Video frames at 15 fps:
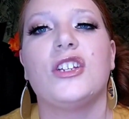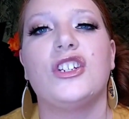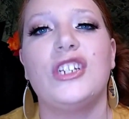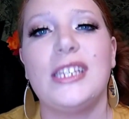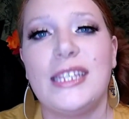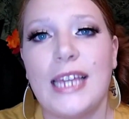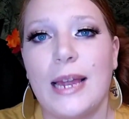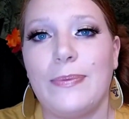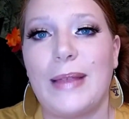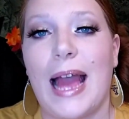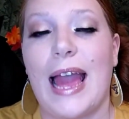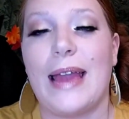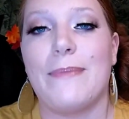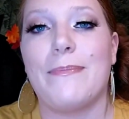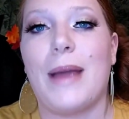So just keep
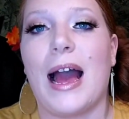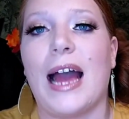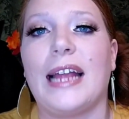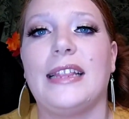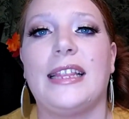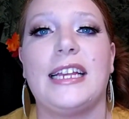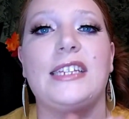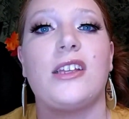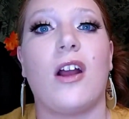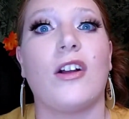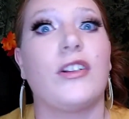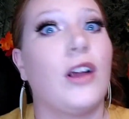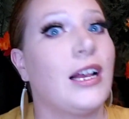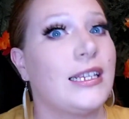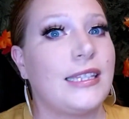that in mind. These
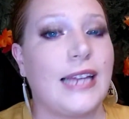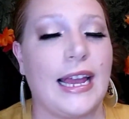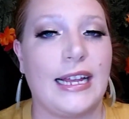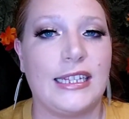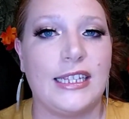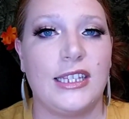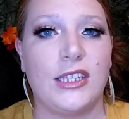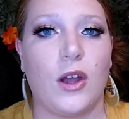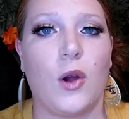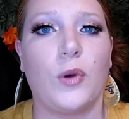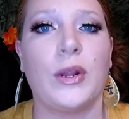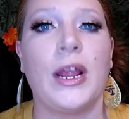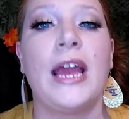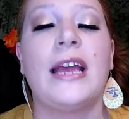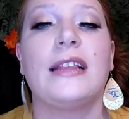are not set in
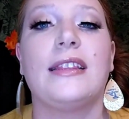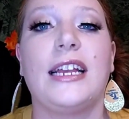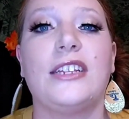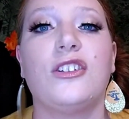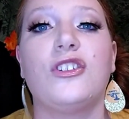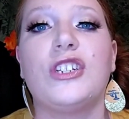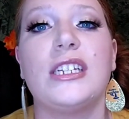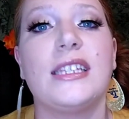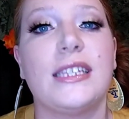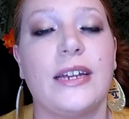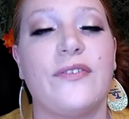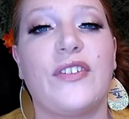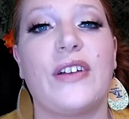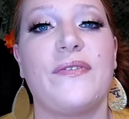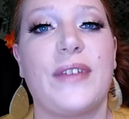stone. These are just
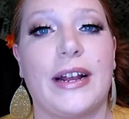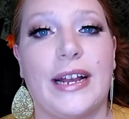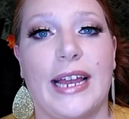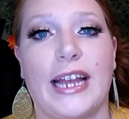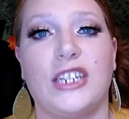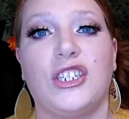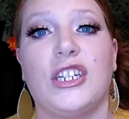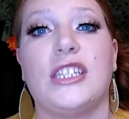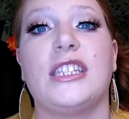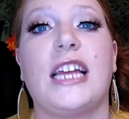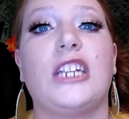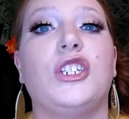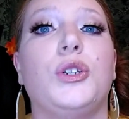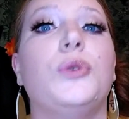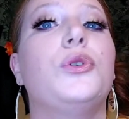different variations
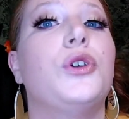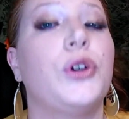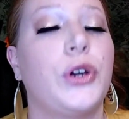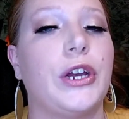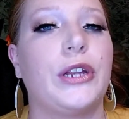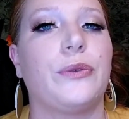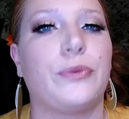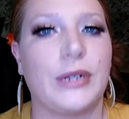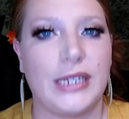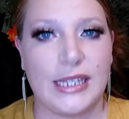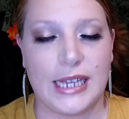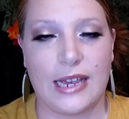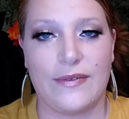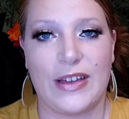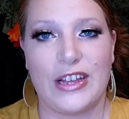that you could
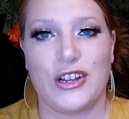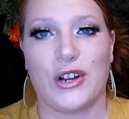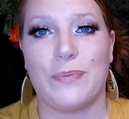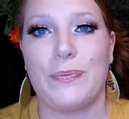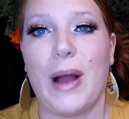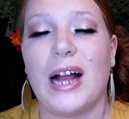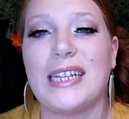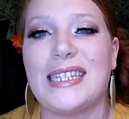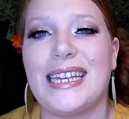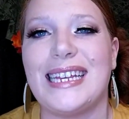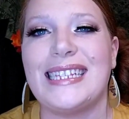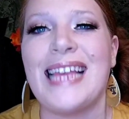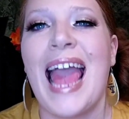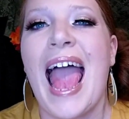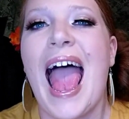receive in your
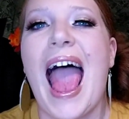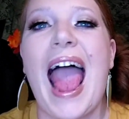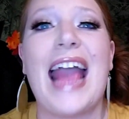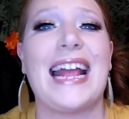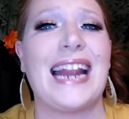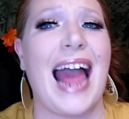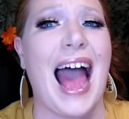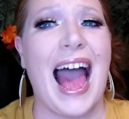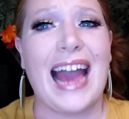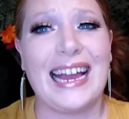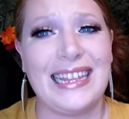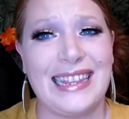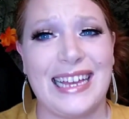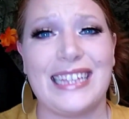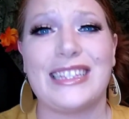boxes. And
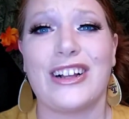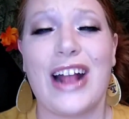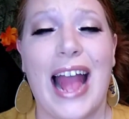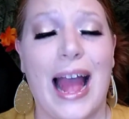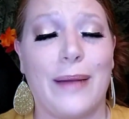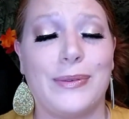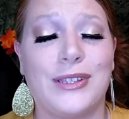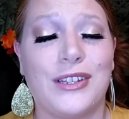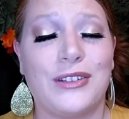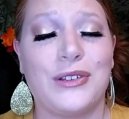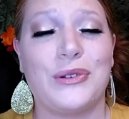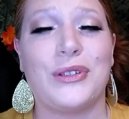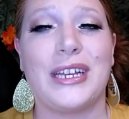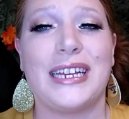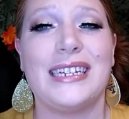I think they're
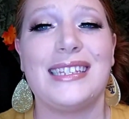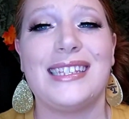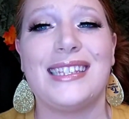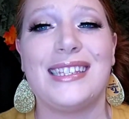absolutely